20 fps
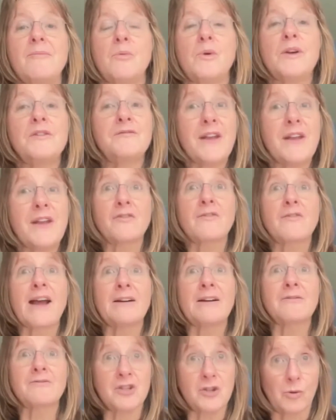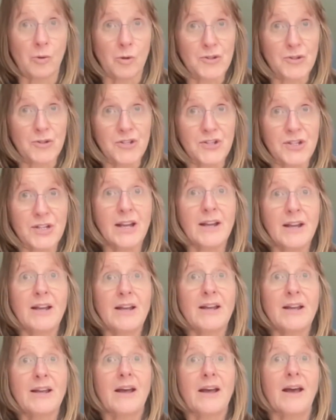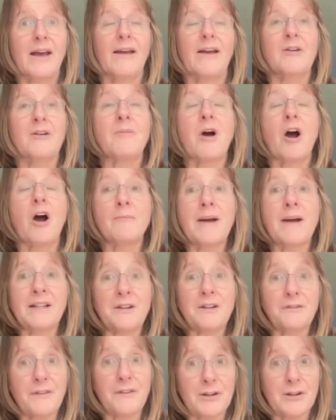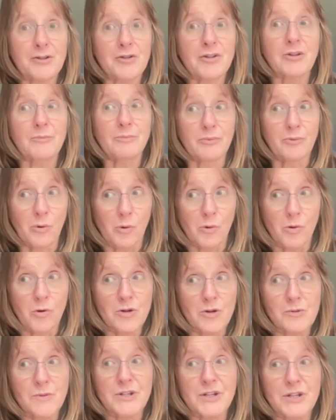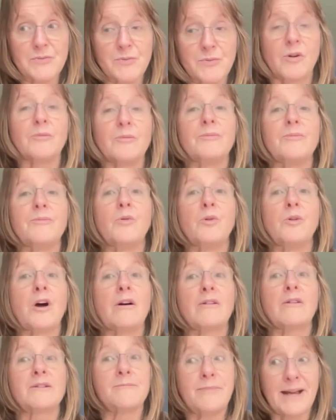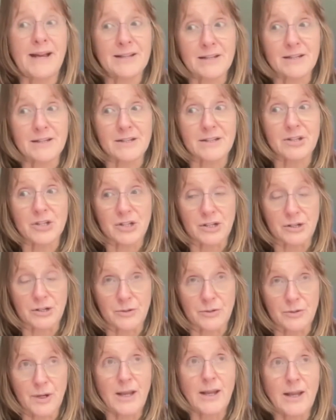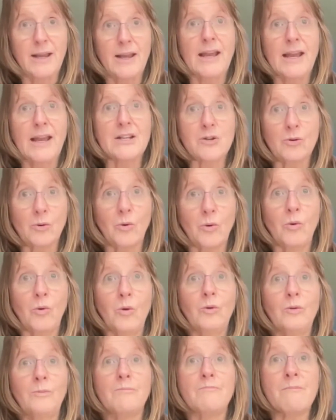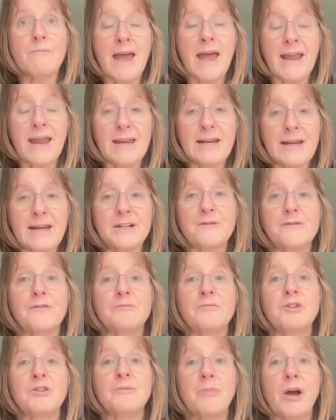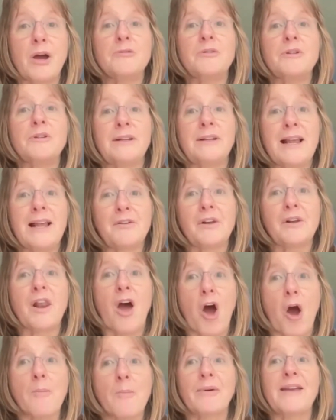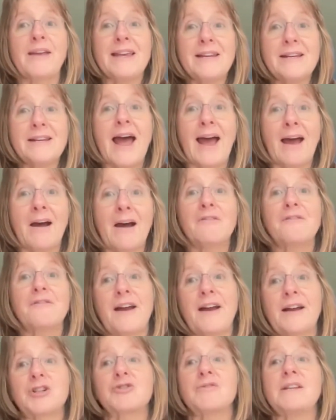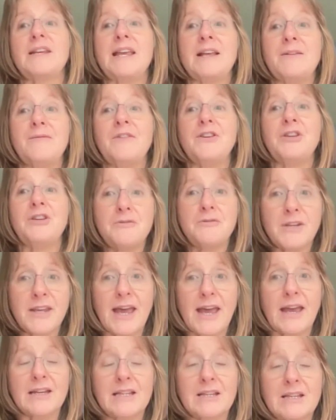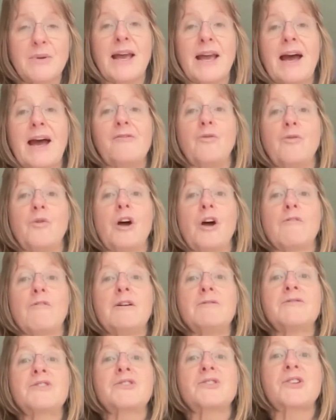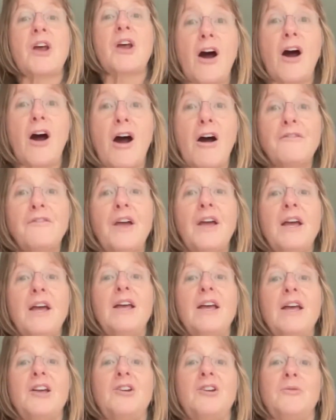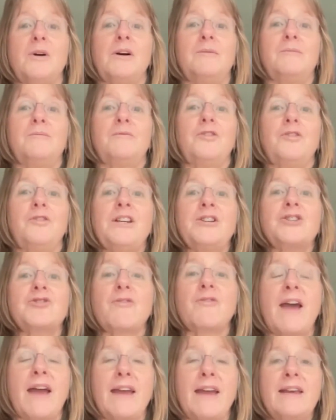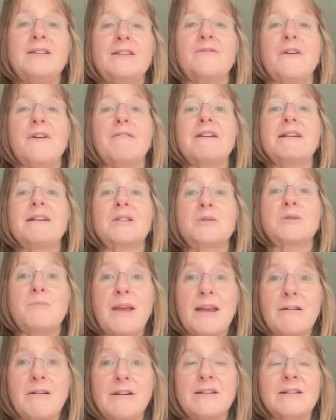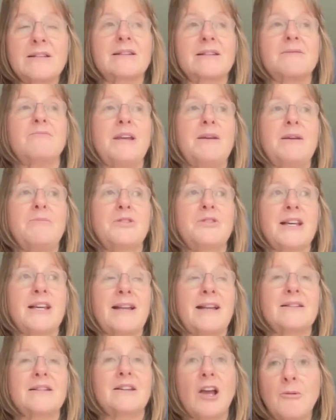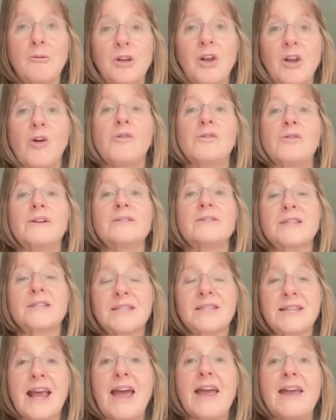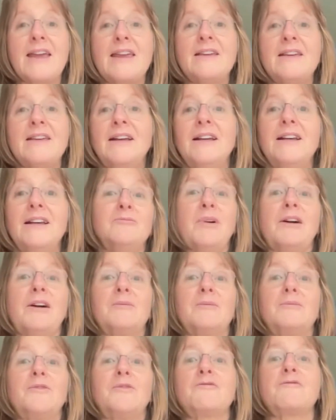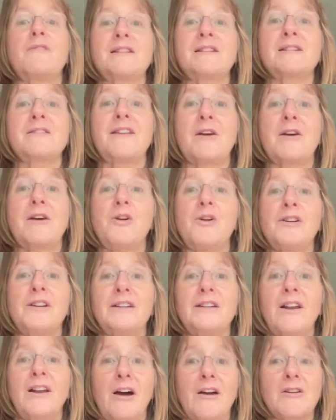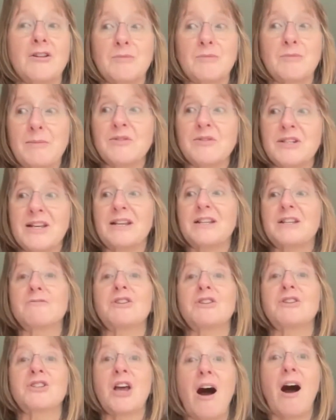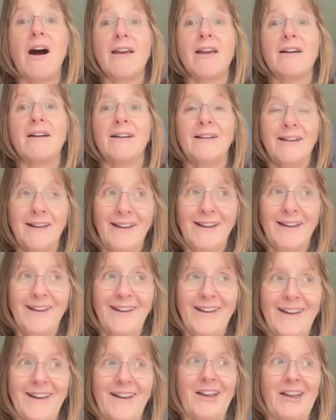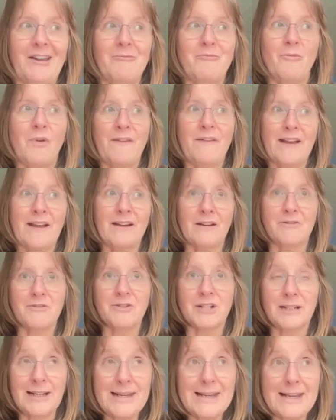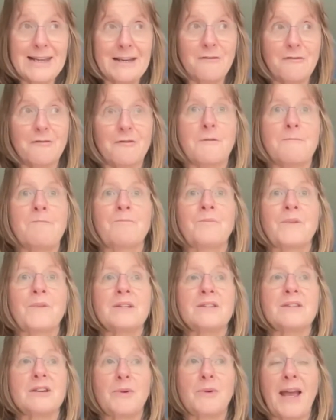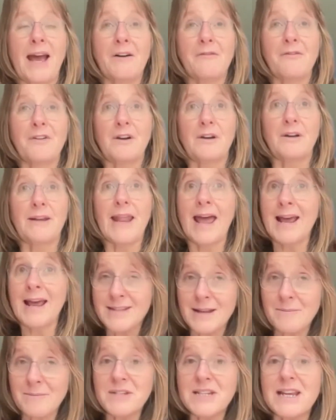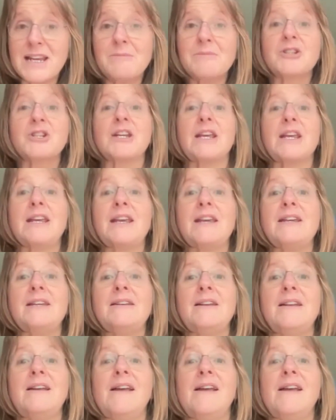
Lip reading: We've never outsourced our manufacturing abroad, which is what all our competitors do. It's all made from component level up in our factory in the UK. So we have all our own staff who are fully trained, very experienced, and people tend to come along and stay, well, for the rest of their working lives. People tend to retire when they're going to leave. So we have an SMT machine.